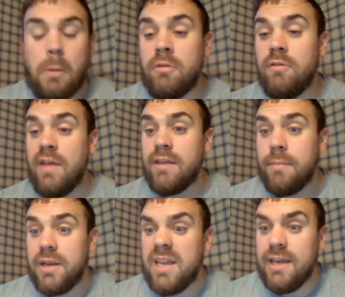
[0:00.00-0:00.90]
So that's how
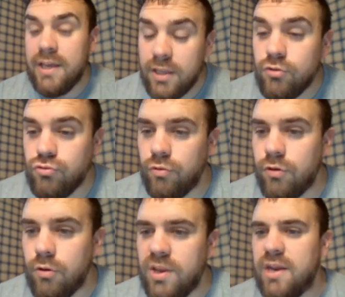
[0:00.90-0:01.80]
many kilojoules
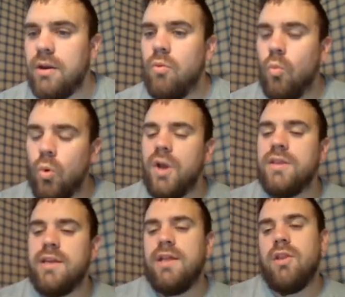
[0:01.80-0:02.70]
are in
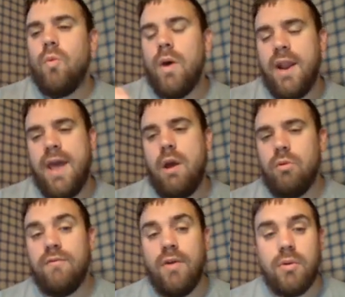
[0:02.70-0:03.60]
1 kilowatt
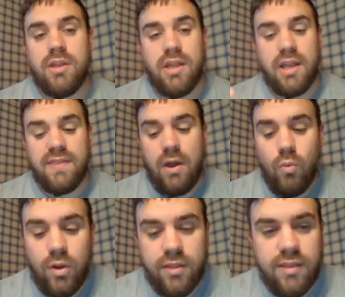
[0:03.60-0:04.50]
hour. If I want to take that
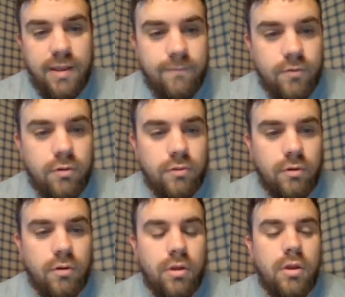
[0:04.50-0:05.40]
one step
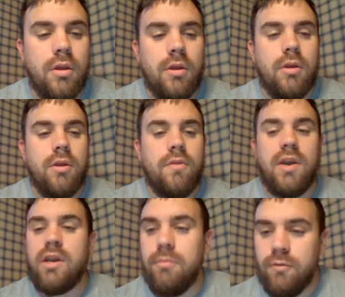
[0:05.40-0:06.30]
further, then
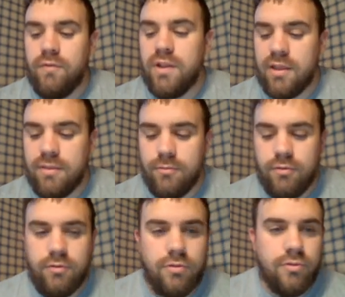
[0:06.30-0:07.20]
I can move the
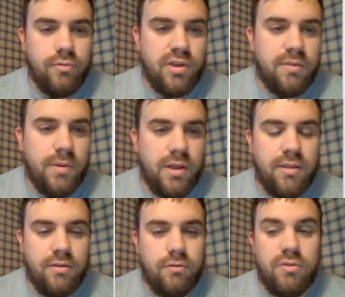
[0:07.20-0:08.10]
decimal 3
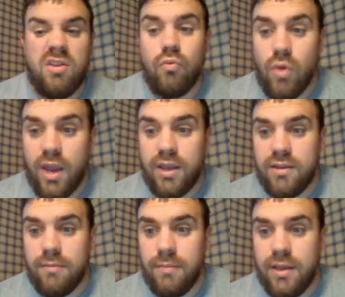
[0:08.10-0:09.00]
spots to the right
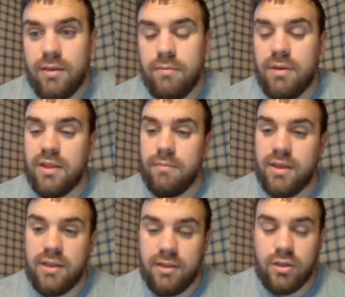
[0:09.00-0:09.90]
to make, because I'm
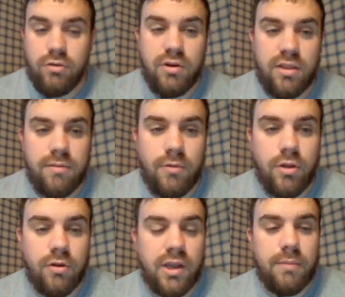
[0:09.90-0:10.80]
making the unit
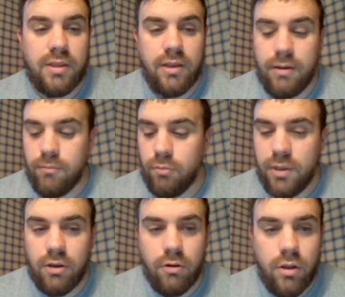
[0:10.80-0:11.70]
smaller, I got to make the number
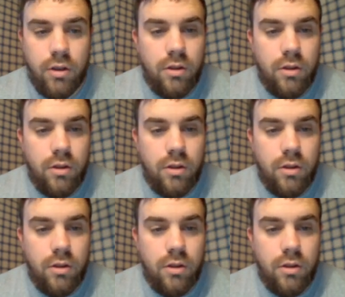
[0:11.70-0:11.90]
bigger.